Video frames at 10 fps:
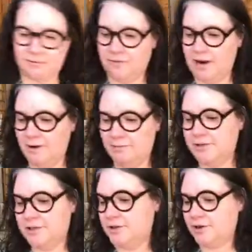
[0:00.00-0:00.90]
round
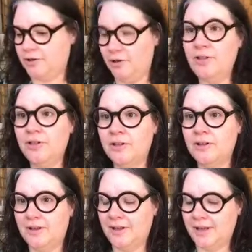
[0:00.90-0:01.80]
circle,
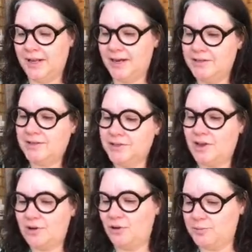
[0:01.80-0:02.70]
and it's just
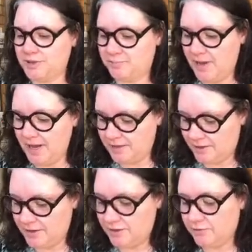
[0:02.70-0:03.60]
got a whole bunch of pegs
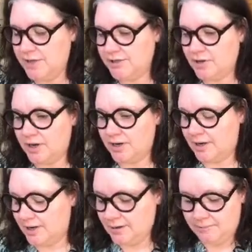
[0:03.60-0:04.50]
on it. So he's got
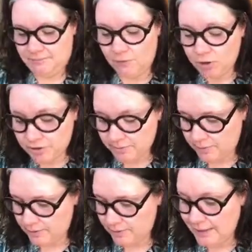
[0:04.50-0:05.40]

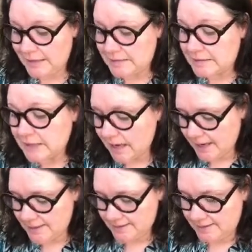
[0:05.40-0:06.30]
multiple
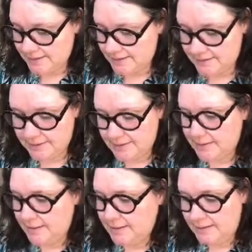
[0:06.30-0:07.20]
sizes.
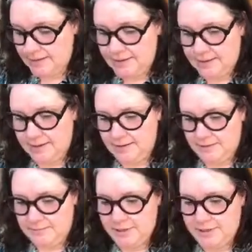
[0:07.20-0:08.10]

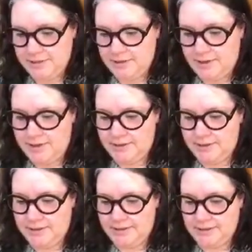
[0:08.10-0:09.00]
He's got
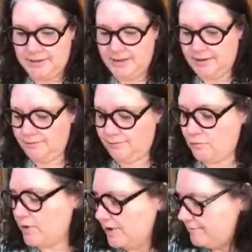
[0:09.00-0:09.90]
like a
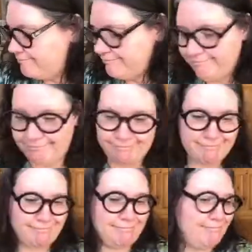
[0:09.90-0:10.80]

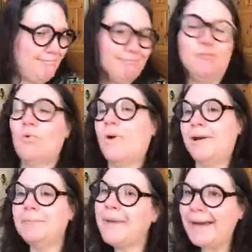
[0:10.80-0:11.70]

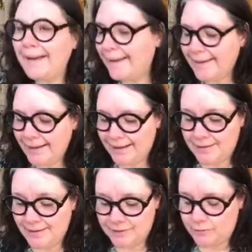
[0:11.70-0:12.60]
41 peg, I
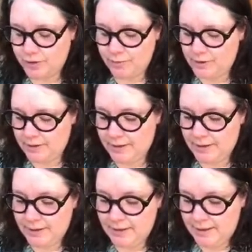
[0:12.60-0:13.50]
think it's 41,
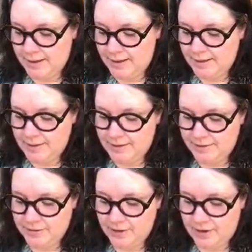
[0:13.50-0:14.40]
and then
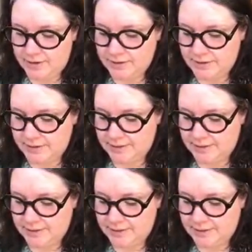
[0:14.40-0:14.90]
he's got